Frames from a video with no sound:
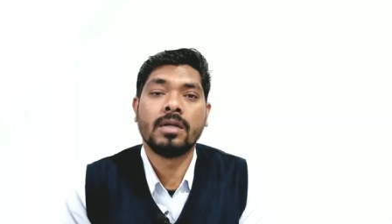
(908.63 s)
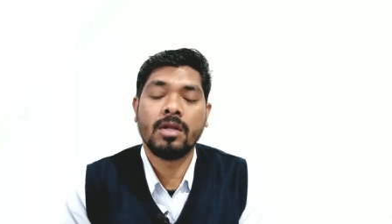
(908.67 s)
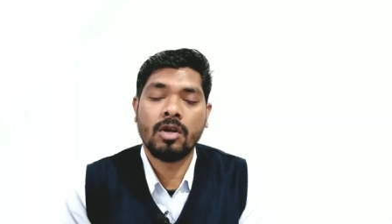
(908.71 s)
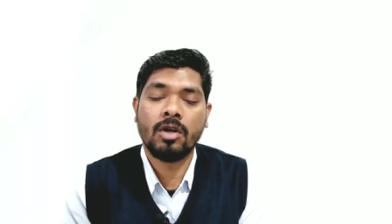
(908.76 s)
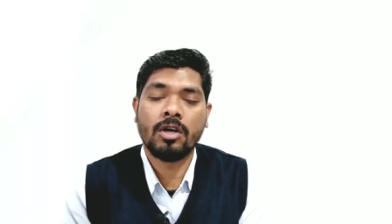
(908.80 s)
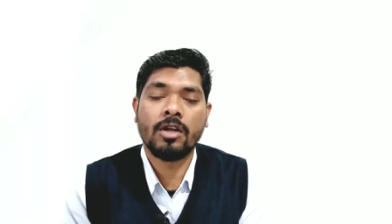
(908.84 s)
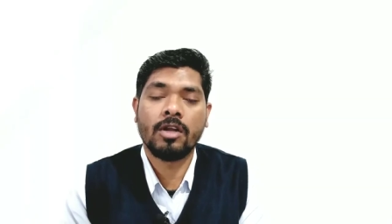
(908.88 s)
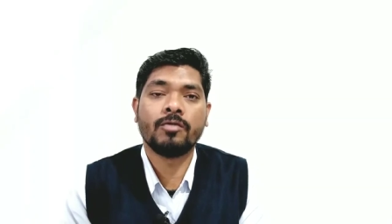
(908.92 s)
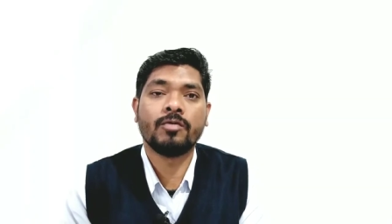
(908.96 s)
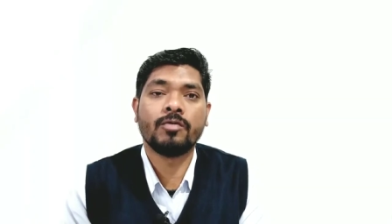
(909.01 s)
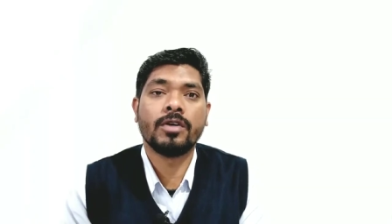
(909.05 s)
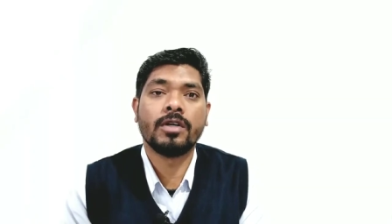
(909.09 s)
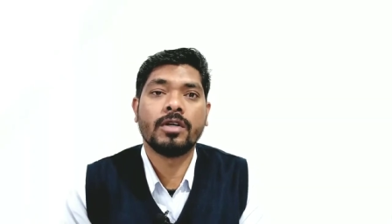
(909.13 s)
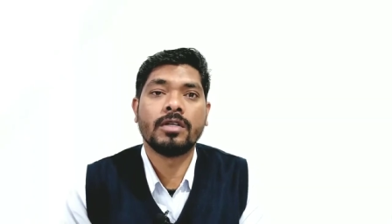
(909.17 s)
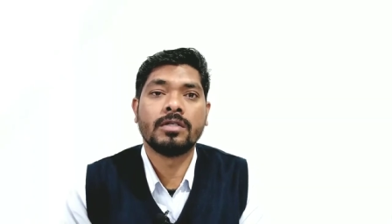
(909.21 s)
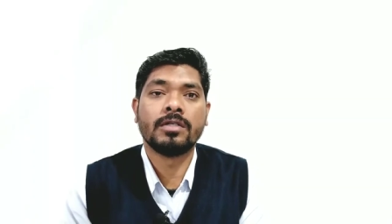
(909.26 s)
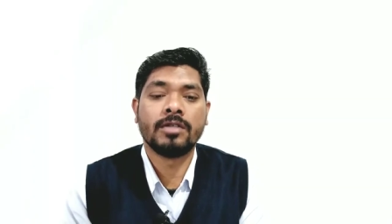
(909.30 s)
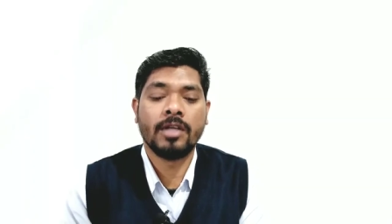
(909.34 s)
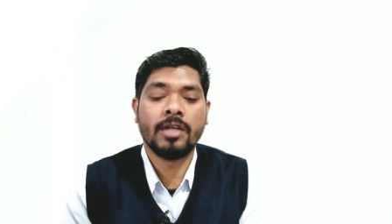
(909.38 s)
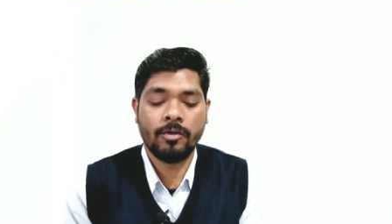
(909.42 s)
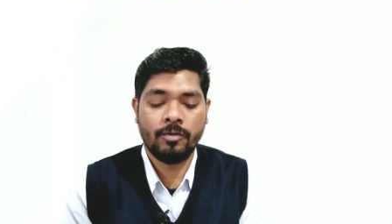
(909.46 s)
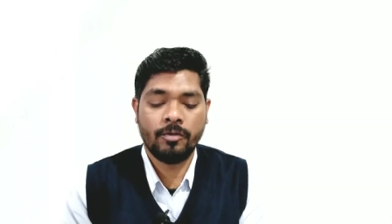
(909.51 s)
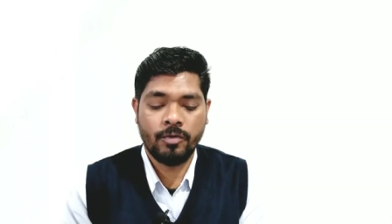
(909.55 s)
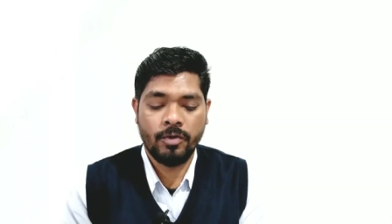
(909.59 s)
lot of
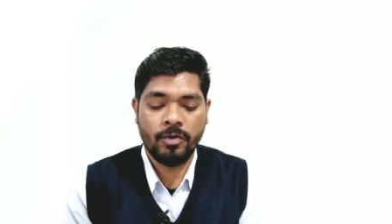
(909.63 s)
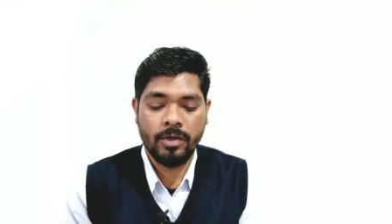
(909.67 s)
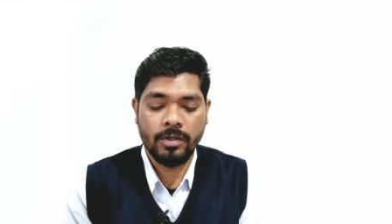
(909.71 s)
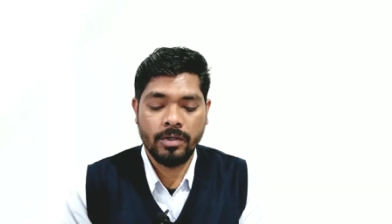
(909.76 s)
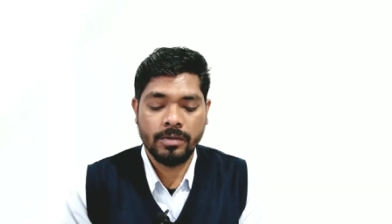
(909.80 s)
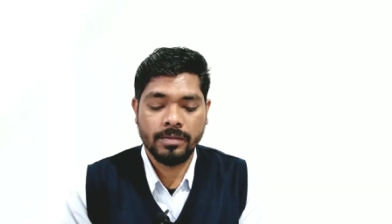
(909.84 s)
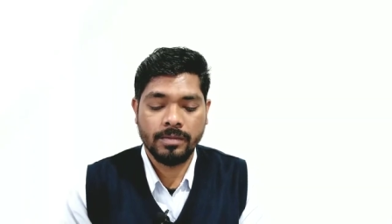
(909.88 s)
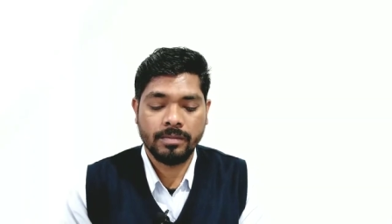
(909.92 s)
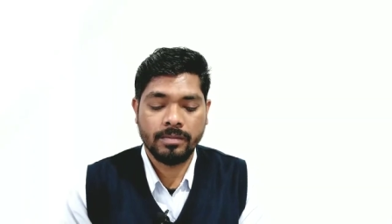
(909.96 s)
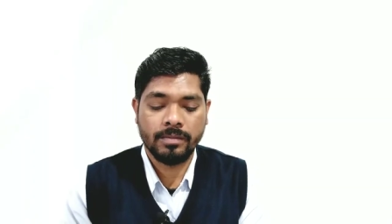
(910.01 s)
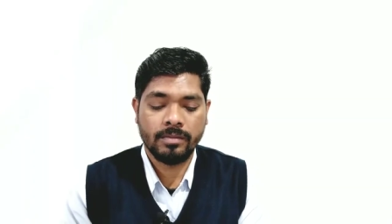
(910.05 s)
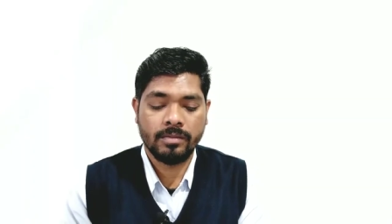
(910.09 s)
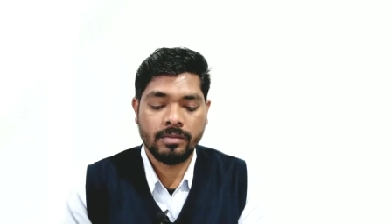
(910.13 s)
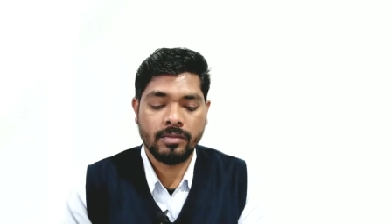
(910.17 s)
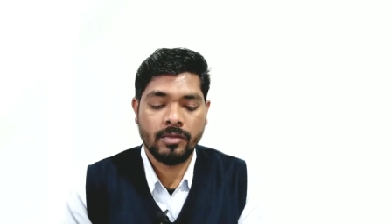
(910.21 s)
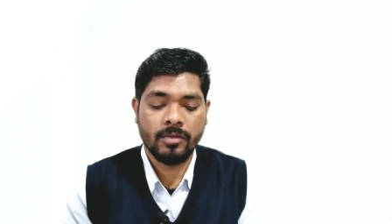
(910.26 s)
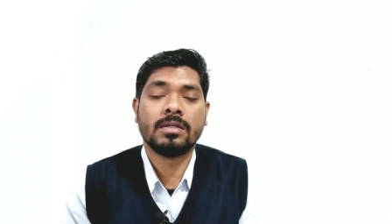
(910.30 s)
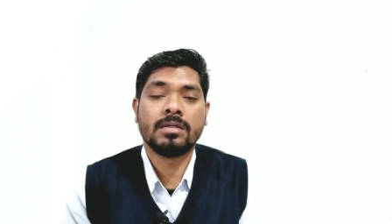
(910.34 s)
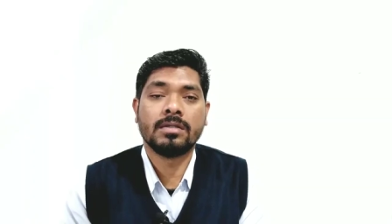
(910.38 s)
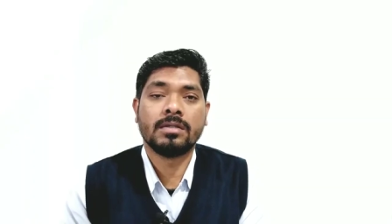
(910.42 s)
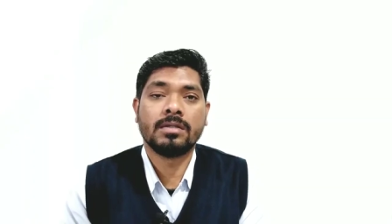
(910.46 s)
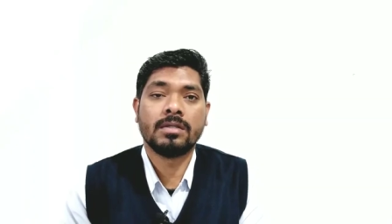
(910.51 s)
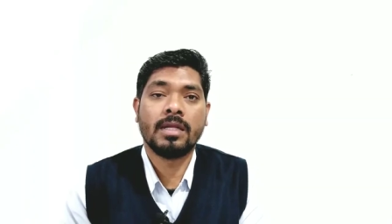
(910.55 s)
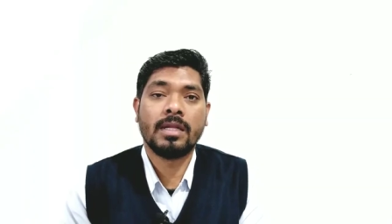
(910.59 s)
rainfall
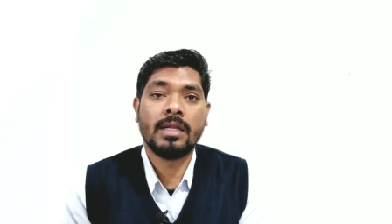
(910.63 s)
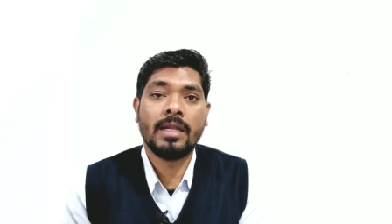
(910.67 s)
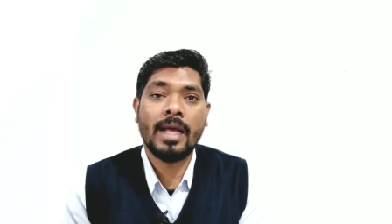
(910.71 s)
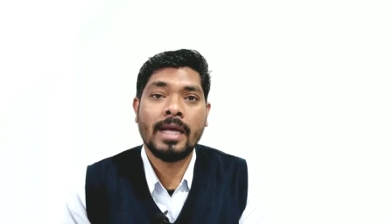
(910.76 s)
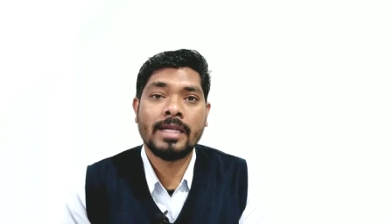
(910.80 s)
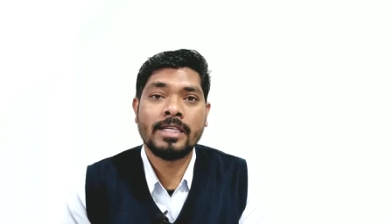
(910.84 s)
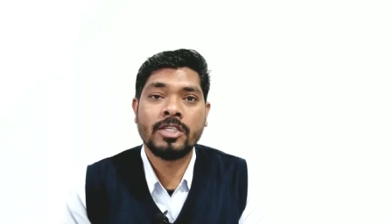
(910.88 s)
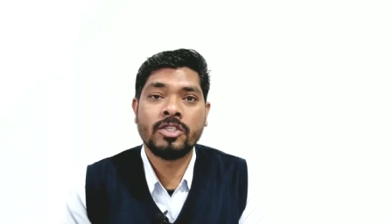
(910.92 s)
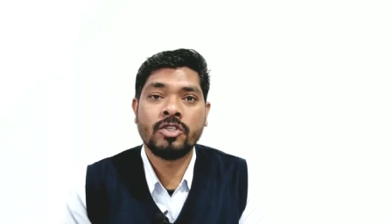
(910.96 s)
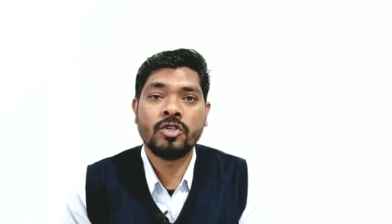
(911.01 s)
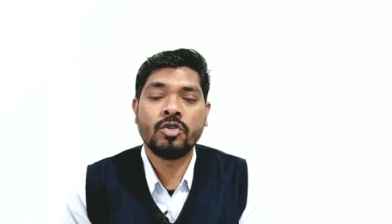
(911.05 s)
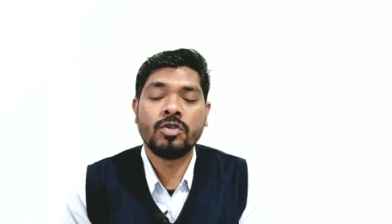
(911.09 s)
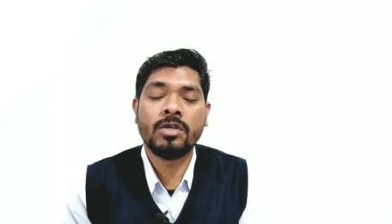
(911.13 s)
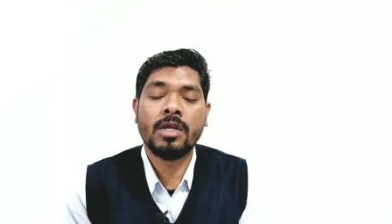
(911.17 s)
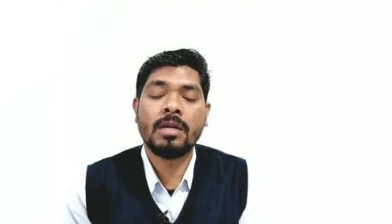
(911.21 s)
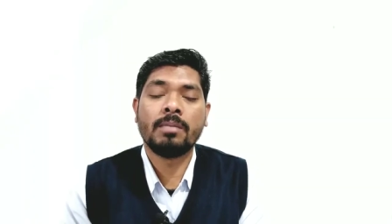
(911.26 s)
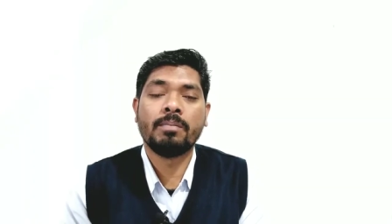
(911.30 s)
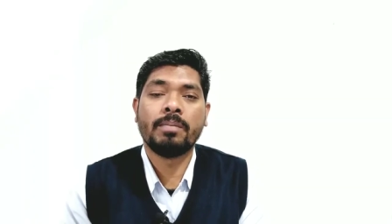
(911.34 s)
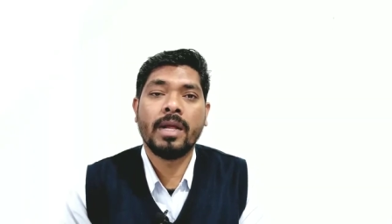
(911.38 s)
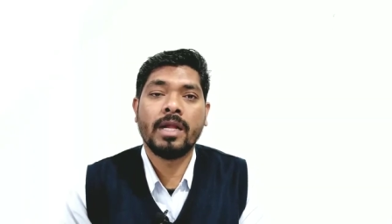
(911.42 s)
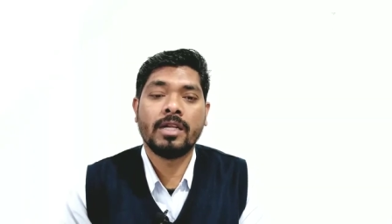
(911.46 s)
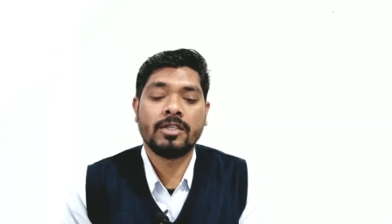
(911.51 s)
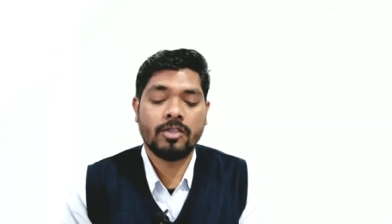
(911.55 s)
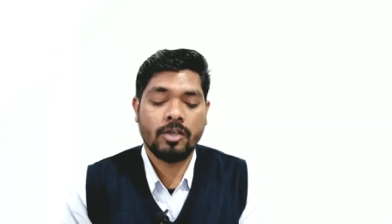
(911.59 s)
the
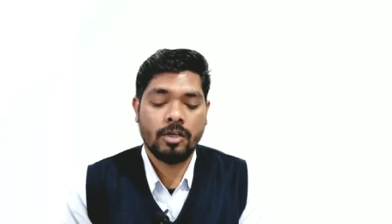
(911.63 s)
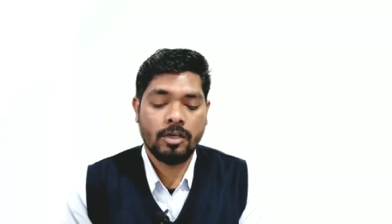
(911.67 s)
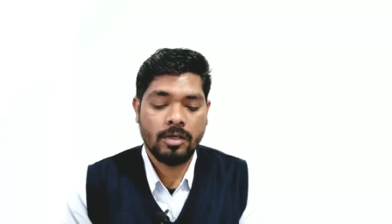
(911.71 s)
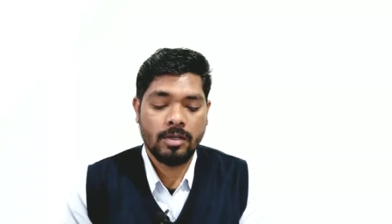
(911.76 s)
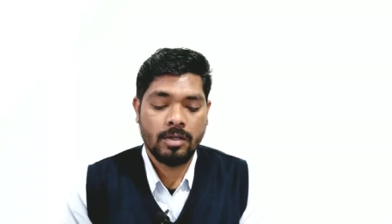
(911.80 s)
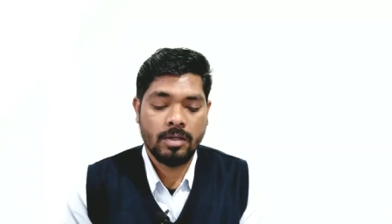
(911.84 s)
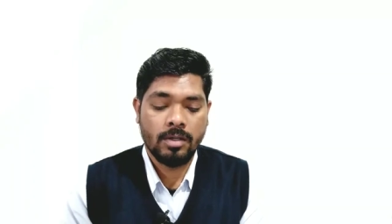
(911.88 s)
latitudinal belt